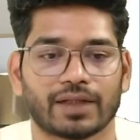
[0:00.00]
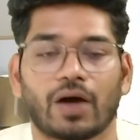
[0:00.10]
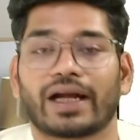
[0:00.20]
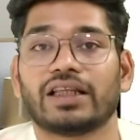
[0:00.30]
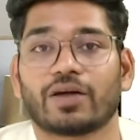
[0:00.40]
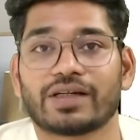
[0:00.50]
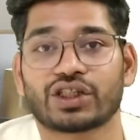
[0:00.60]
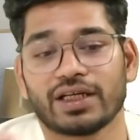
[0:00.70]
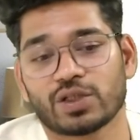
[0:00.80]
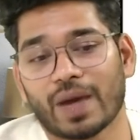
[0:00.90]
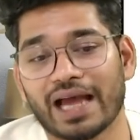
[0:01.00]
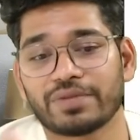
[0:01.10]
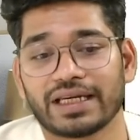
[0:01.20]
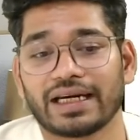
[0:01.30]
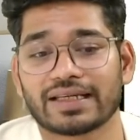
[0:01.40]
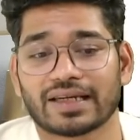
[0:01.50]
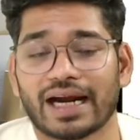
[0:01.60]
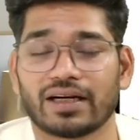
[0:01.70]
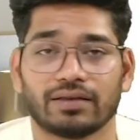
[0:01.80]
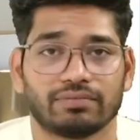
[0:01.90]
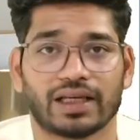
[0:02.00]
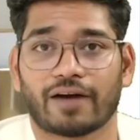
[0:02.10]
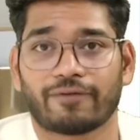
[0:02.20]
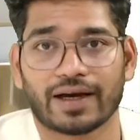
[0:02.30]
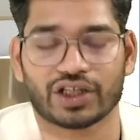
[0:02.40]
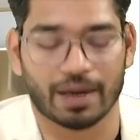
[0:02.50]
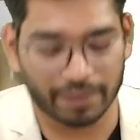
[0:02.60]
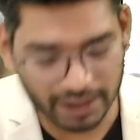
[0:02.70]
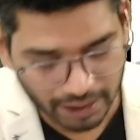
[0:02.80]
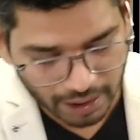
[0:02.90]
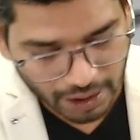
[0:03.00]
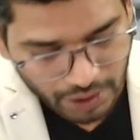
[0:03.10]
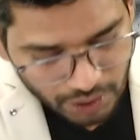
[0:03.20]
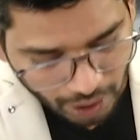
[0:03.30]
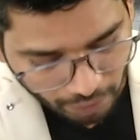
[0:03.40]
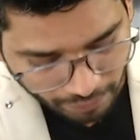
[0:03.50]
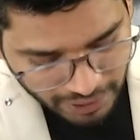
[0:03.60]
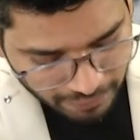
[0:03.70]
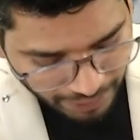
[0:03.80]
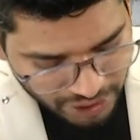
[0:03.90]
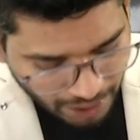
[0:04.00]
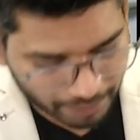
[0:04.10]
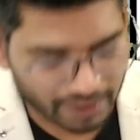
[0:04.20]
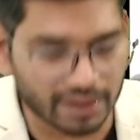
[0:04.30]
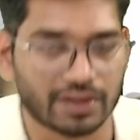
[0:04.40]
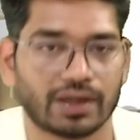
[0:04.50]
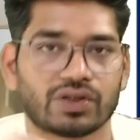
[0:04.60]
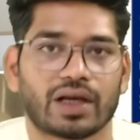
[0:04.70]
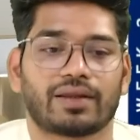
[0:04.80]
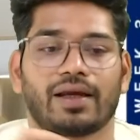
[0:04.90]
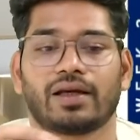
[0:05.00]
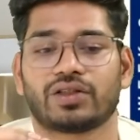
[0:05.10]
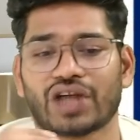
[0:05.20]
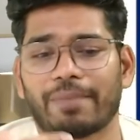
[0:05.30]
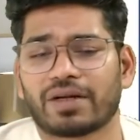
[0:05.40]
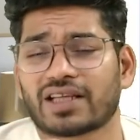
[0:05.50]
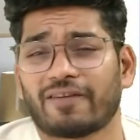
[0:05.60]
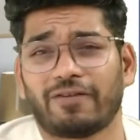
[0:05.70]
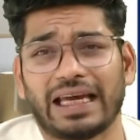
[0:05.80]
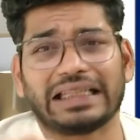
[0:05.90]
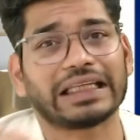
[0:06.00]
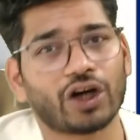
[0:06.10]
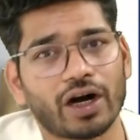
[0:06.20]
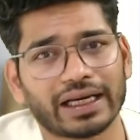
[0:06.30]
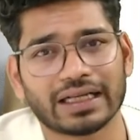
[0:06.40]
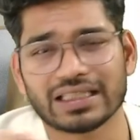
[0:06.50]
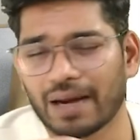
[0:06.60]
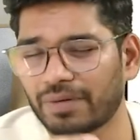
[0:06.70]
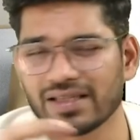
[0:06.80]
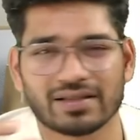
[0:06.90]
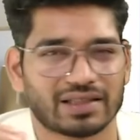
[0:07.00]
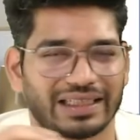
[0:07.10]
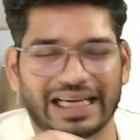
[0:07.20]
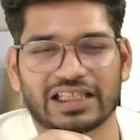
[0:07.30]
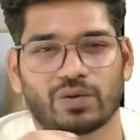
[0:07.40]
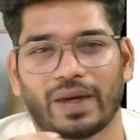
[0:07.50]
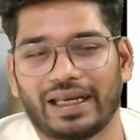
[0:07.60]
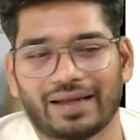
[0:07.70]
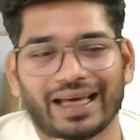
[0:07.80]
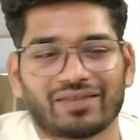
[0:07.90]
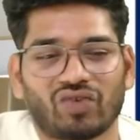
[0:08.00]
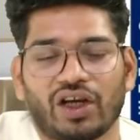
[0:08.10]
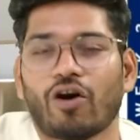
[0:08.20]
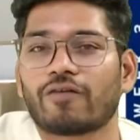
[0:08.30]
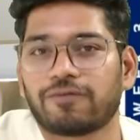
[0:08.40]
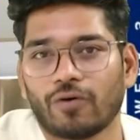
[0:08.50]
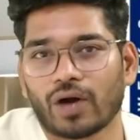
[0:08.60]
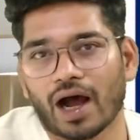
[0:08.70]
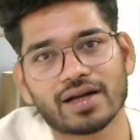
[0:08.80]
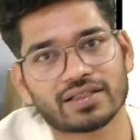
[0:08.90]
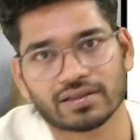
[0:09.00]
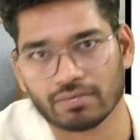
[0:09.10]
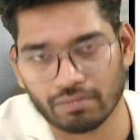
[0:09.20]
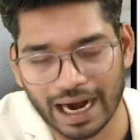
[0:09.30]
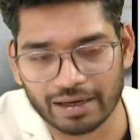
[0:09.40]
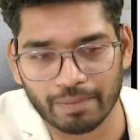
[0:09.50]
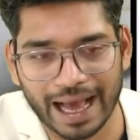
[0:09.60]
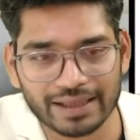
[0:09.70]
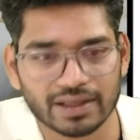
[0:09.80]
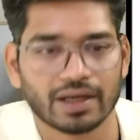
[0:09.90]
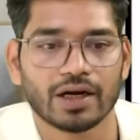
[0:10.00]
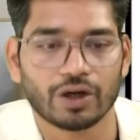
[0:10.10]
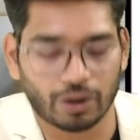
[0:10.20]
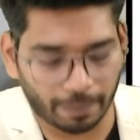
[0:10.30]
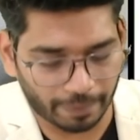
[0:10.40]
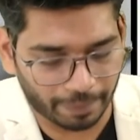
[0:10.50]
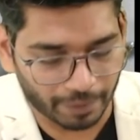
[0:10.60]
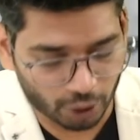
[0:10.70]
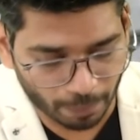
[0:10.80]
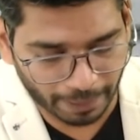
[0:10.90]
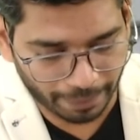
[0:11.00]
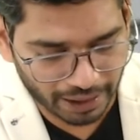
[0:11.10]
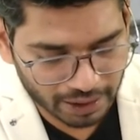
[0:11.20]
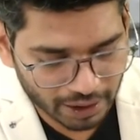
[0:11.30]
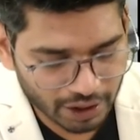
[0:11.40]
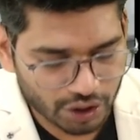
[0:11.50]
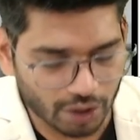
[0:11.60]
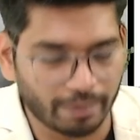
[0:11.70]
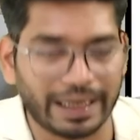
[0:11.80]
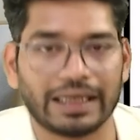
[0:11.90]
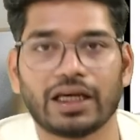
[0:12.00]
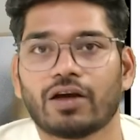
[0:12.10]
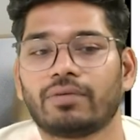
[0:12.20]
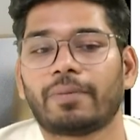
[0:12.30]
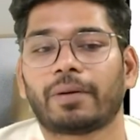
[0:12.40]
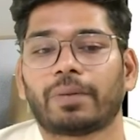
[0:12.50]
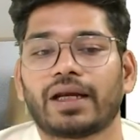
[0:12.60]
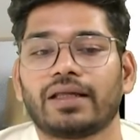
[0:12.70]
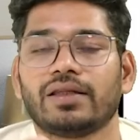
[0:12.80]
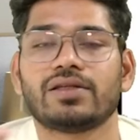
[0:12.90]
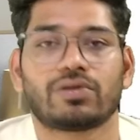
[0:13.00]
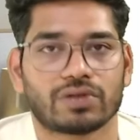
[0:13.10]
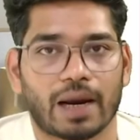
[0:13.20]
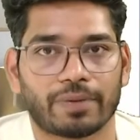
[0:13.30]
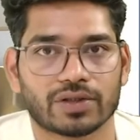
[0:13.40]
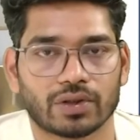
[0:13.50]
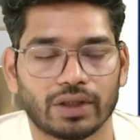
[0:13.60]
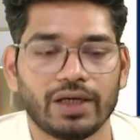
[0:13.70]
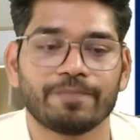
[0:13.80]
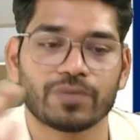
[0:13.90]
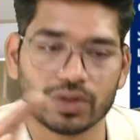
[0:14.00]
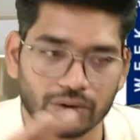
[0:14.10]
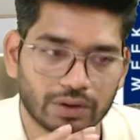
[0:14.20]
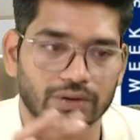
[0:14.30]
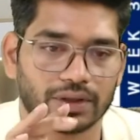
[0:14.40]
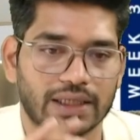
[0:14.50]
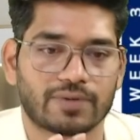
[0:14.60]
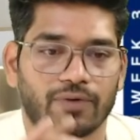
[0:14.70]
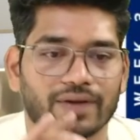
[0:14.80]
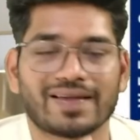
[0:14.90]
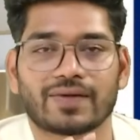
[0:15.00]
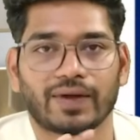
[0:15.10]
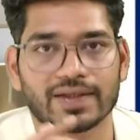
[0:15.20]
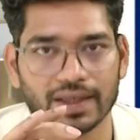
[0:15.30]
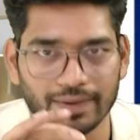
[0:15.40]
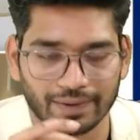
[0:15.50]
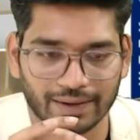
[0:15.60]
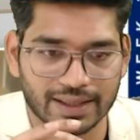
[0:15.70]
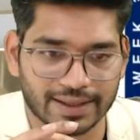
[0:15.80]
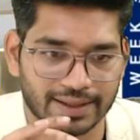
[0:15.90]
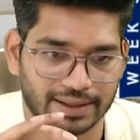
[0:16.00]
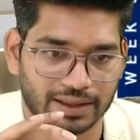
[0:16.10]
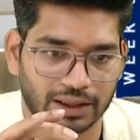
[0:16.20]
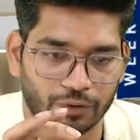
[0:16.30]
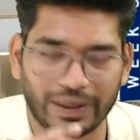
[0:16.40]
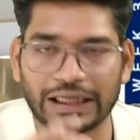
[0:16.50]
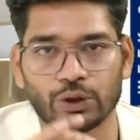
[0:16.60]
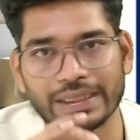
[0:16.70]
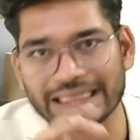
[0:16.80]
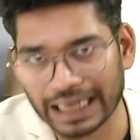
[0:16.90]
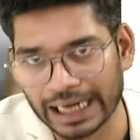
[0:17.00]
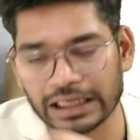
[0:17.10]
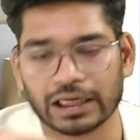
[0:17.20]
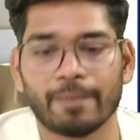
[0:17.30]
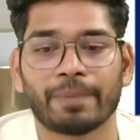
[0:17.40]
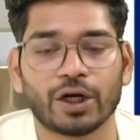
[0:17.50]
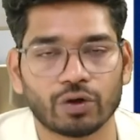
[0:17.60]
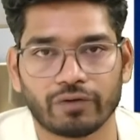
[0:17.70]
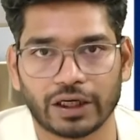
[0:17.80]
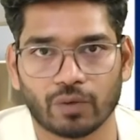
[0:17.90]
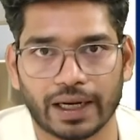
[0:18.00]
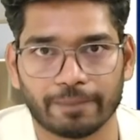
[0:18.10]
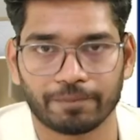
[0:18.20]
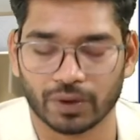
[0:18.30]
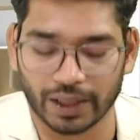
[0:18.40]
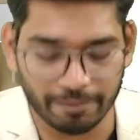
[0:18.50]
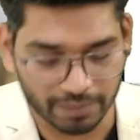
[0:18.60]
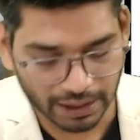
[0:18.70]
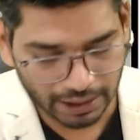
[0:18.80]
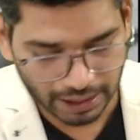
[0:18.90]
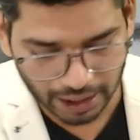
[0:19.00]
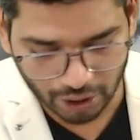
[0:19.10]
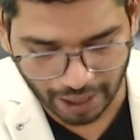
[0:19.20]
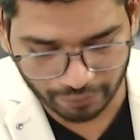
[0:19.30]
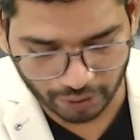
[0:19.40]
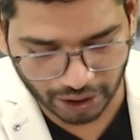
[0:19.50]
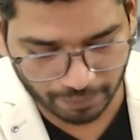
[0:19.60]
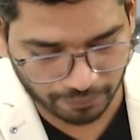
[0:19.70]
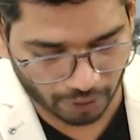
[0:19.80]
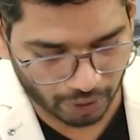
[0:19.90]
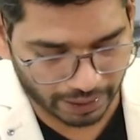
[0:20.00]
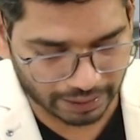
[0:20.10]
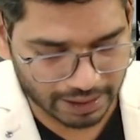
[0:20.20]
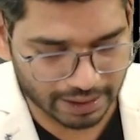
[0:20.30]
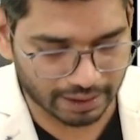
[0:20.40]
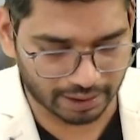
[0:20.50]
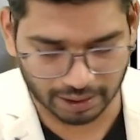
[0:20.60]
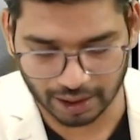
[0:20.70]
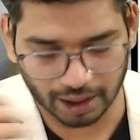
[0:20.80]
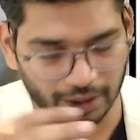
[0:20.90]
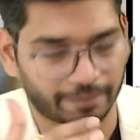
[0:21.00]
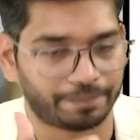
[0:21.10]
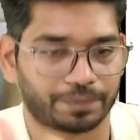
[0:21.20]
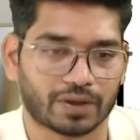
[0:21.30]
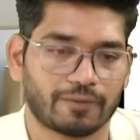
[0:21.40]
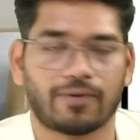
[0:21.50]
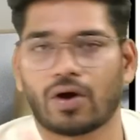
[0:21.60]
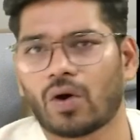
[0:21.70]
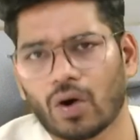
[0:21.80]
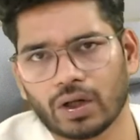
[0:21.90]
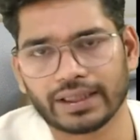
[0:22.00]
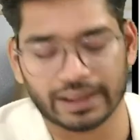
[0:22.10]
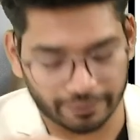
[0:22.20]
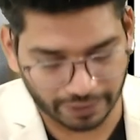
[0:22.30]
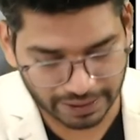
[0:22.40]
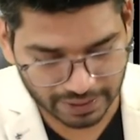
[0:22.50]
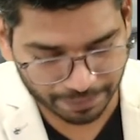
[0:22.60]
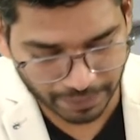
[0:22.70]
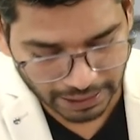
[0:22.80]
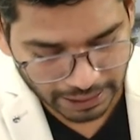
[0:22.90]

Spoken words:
Now again, the question is why I'm saying it is lighter. There are 5 chapters. So out of these 5 chapters, these 3 chapters are very theoretical chapters. Takes very like 3 or 4 hours at max to prepare. So mainly you will be preparing these 2 chapters only. So that's for this reason, this week 2 is lighter compared to week 1. Okay, and you have to keep following this for all the other weeks.